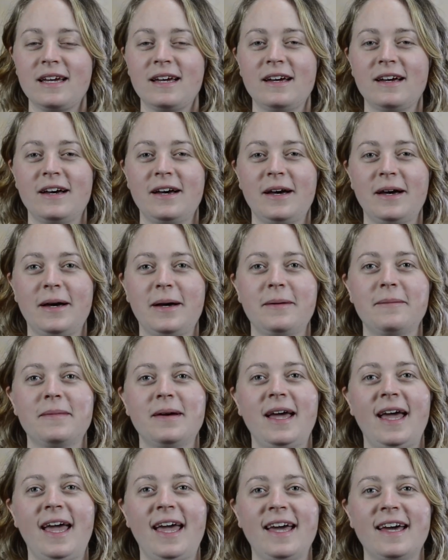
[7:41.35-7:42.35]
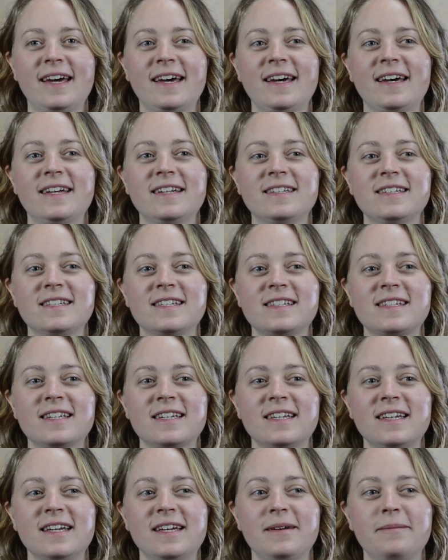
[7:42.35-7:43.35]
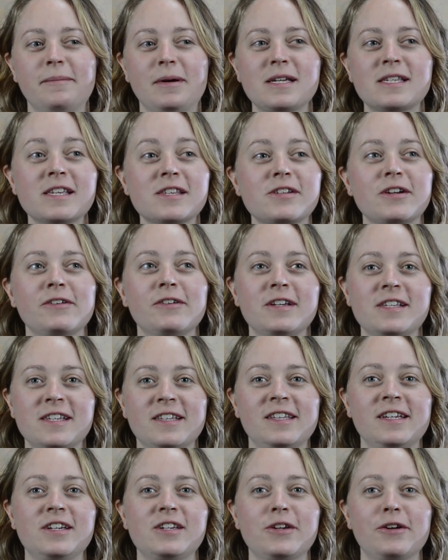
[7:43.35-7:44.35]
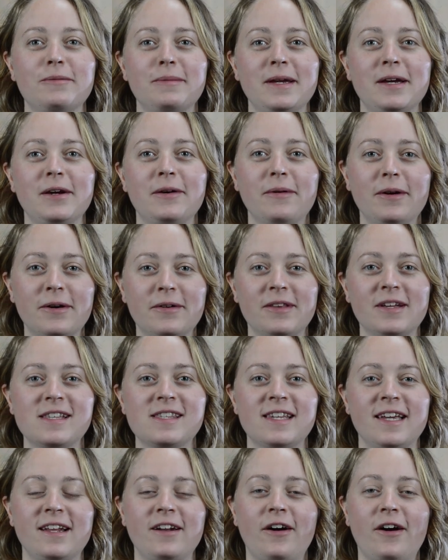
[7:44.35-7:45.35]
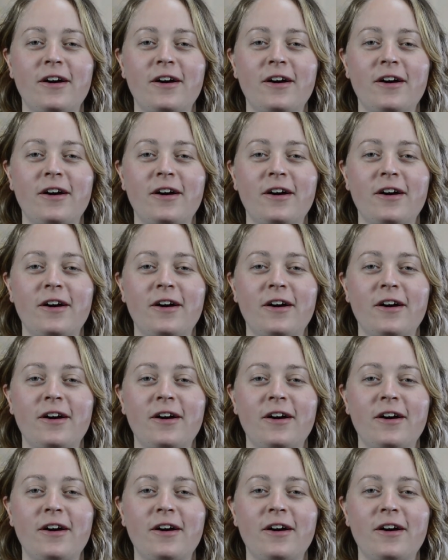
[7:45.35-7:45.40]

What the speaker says: And my sister recently showed me a quote that said,